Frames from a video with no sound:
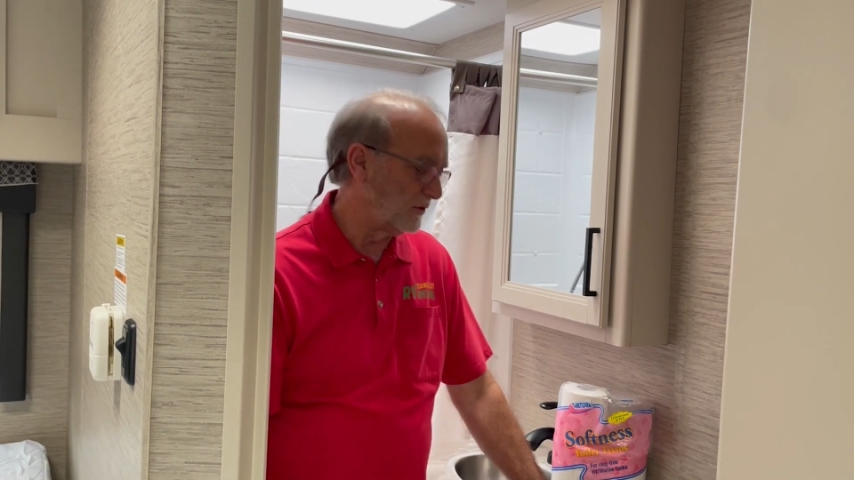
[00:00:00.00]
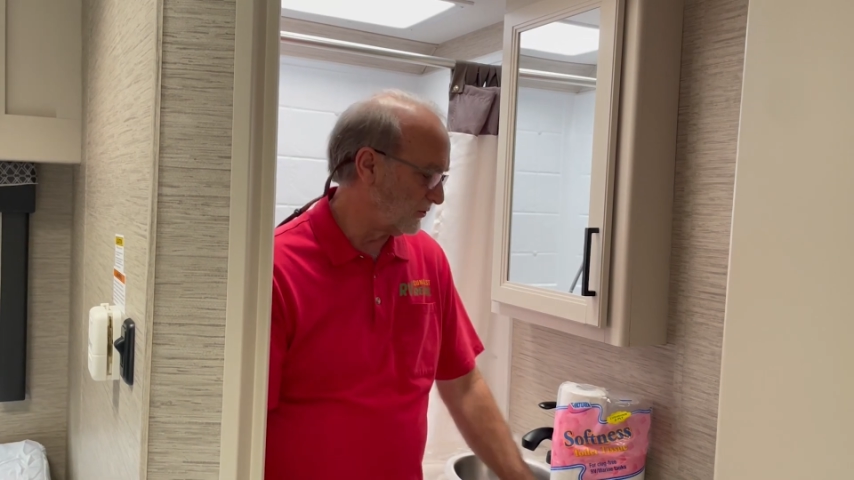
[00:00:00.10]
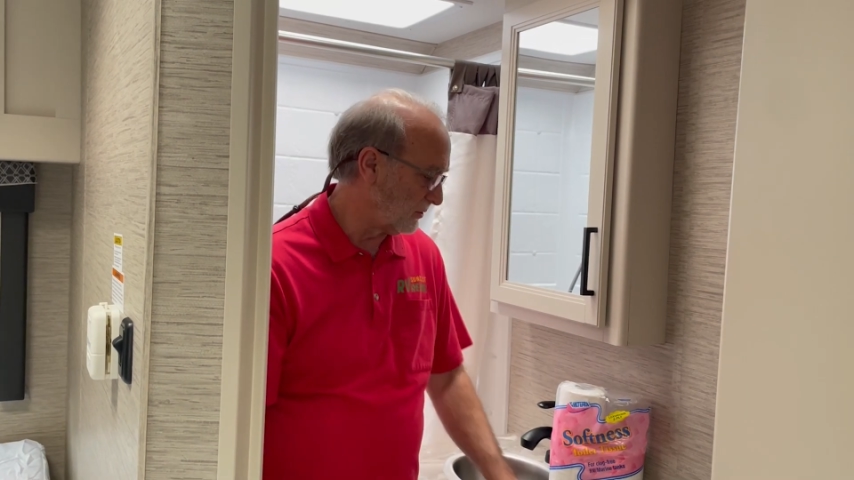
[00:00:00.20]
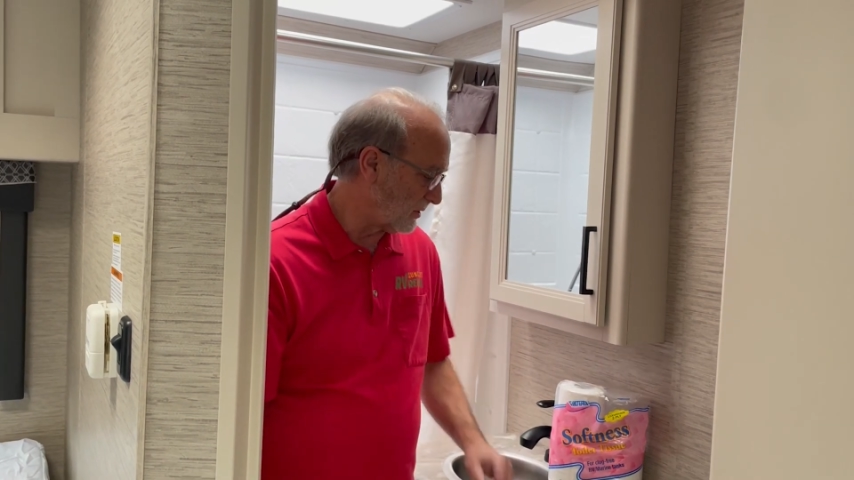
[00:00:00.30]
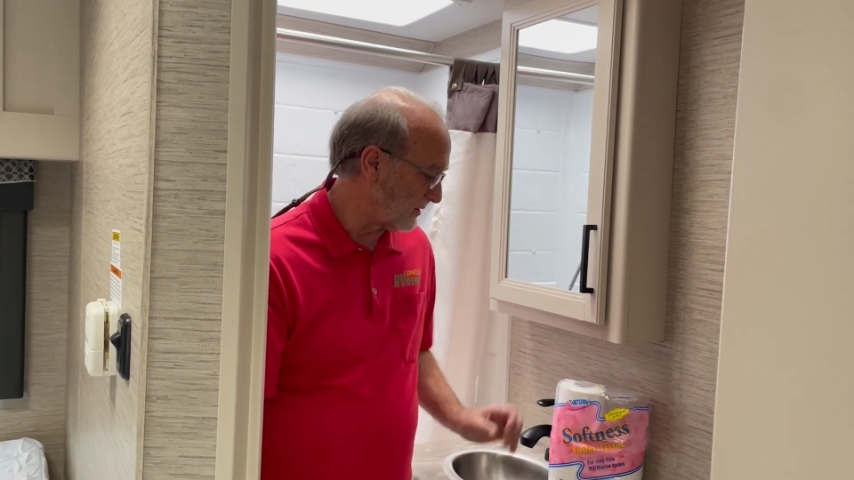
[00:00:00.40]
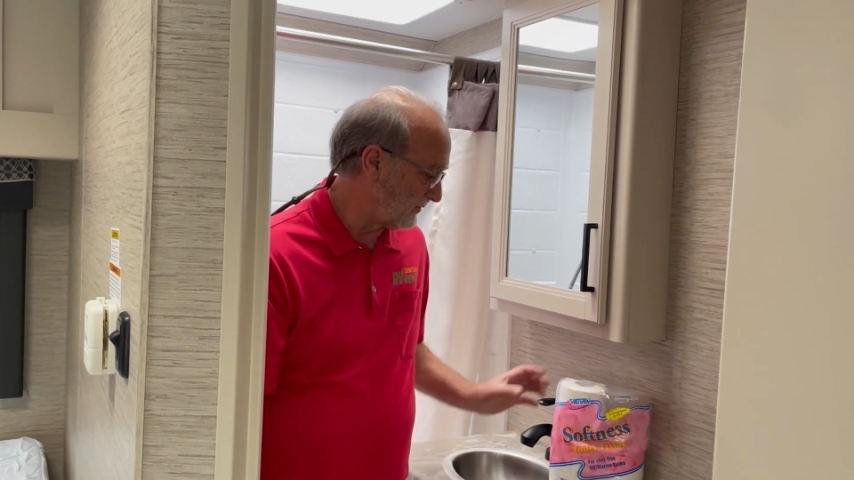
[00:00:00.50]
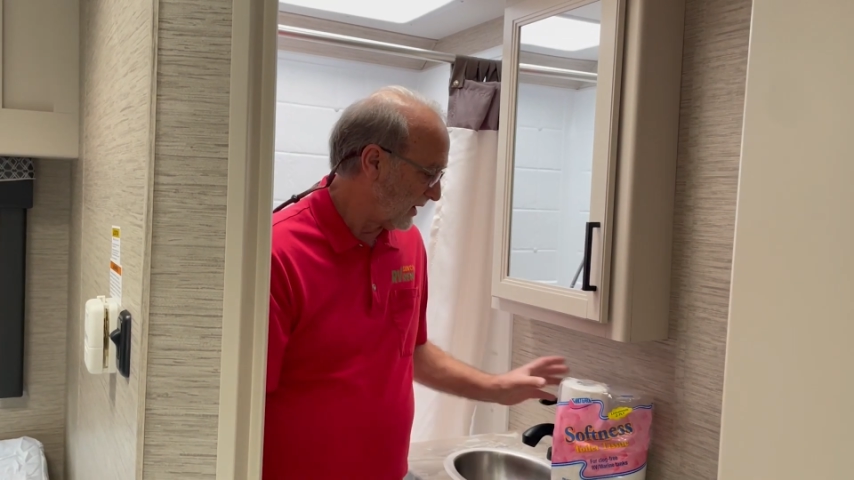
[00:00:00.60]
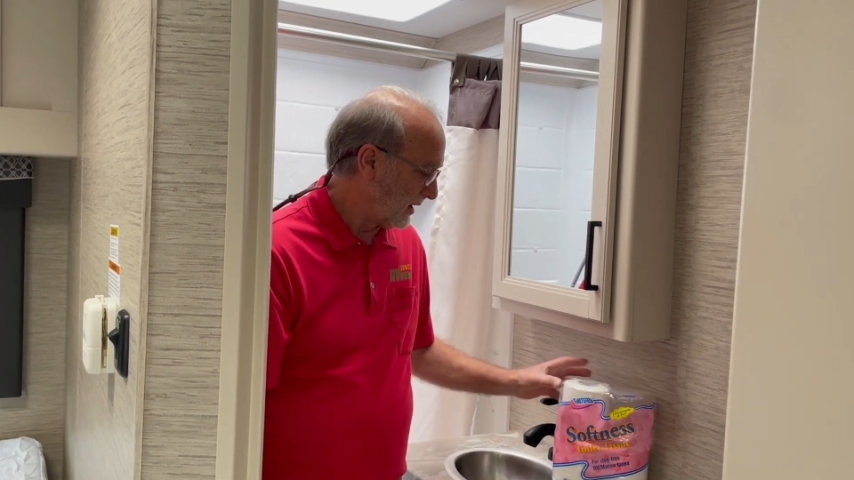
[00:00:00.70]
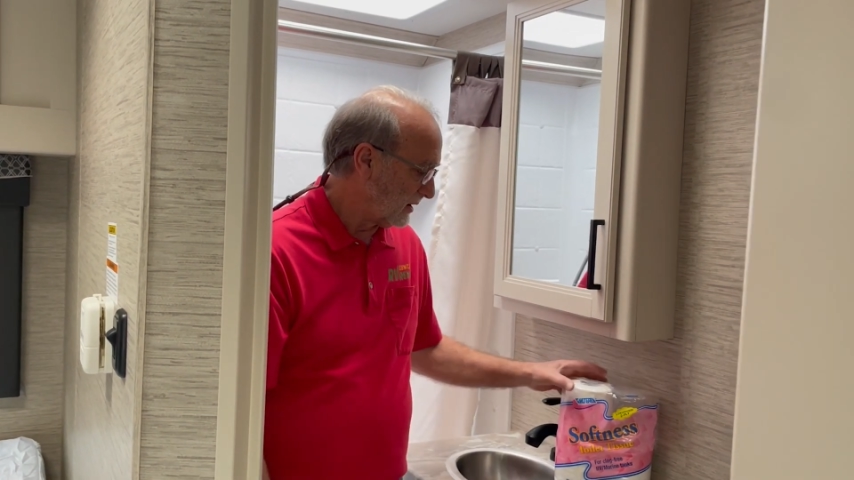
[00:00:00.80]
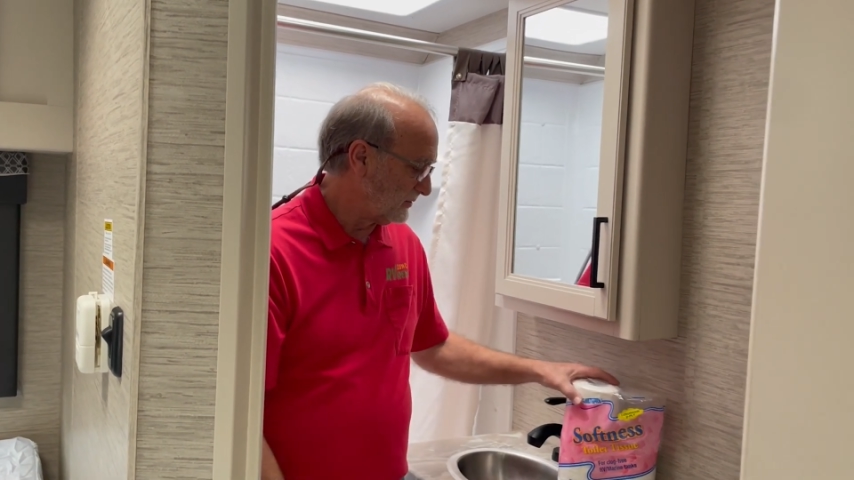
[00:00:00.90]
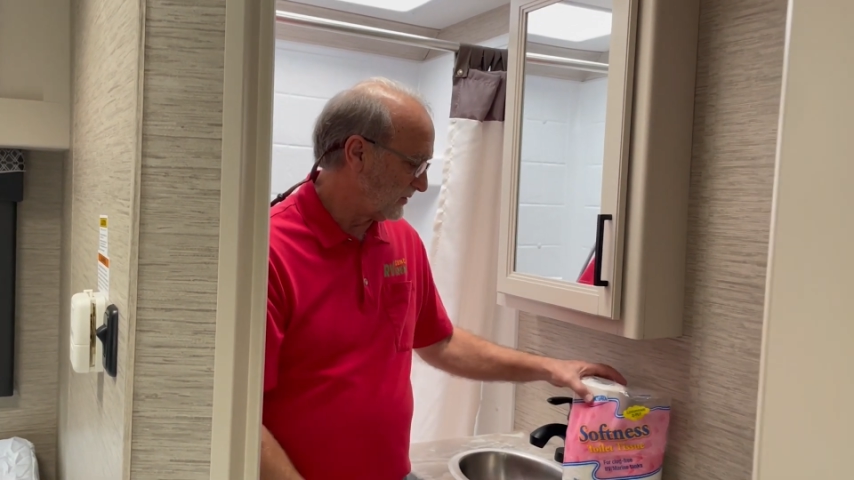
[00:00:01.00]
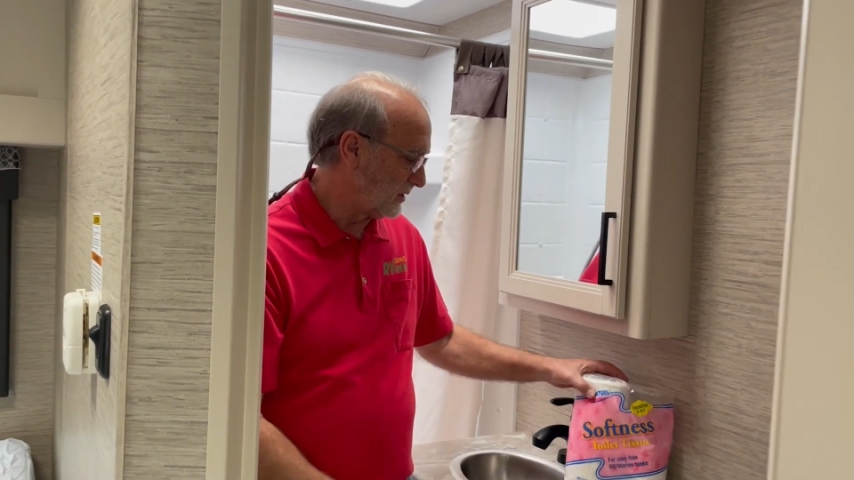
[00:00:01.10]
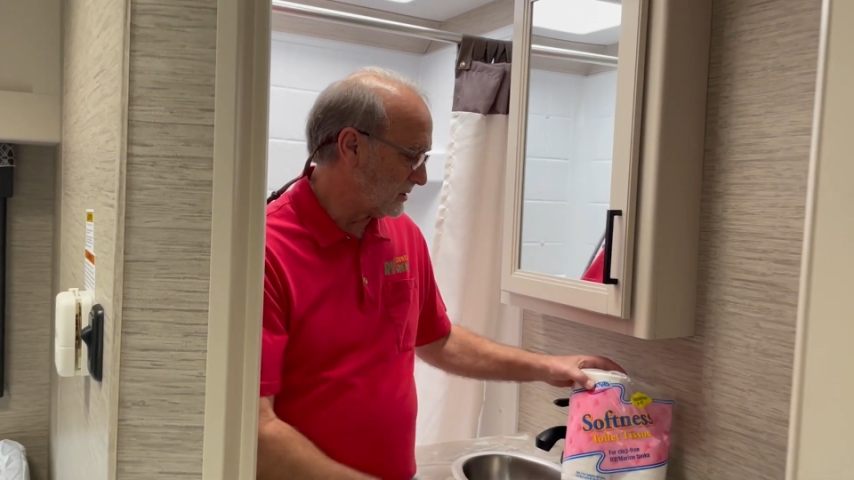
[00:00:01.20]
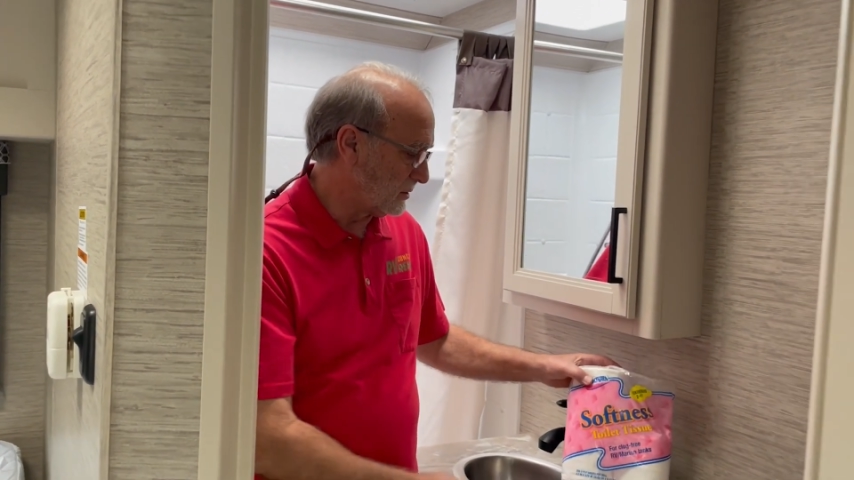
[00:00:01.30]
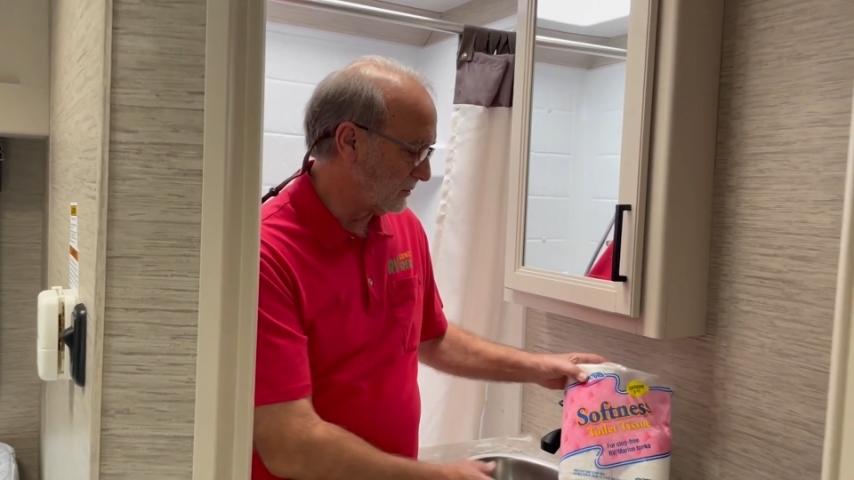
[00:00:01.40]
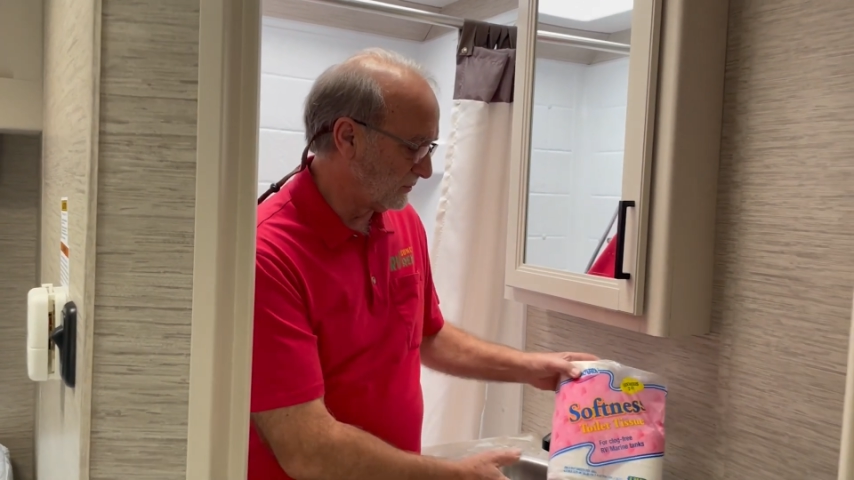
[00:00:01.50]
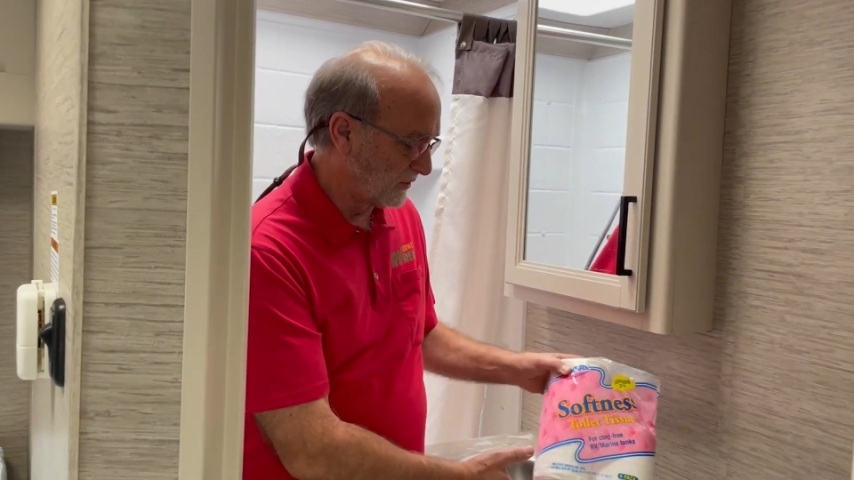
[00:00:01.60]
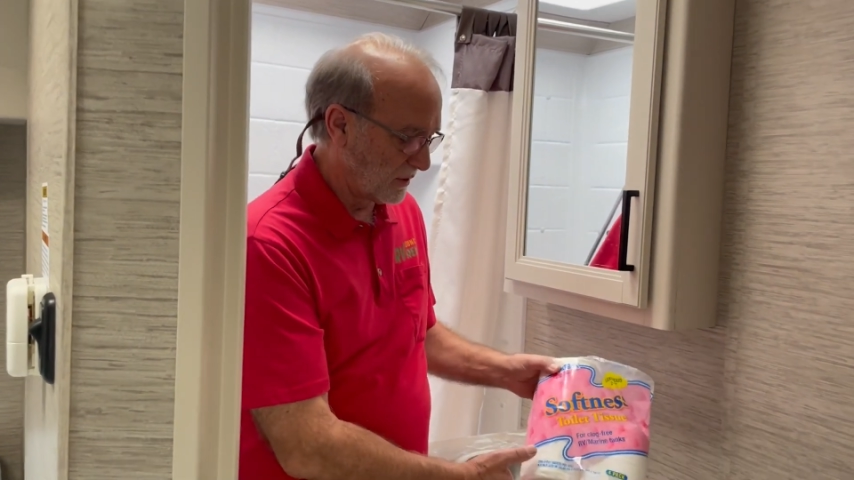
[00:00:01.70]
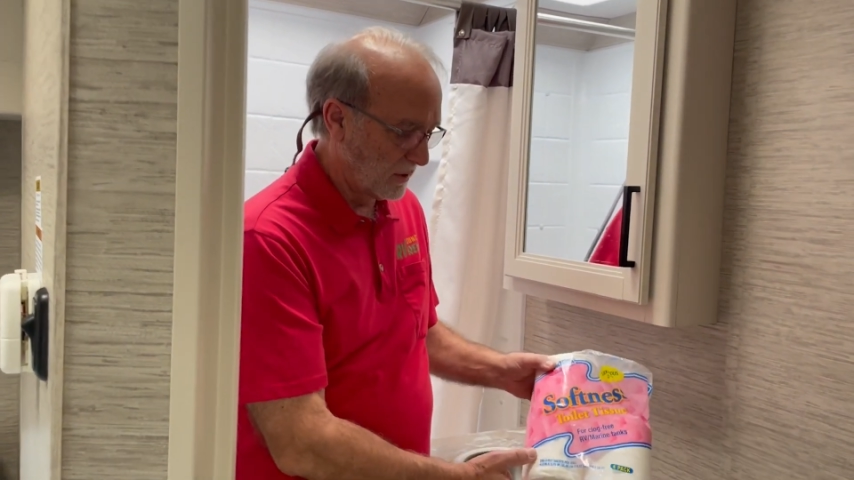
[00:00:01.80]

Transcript: sure of is to use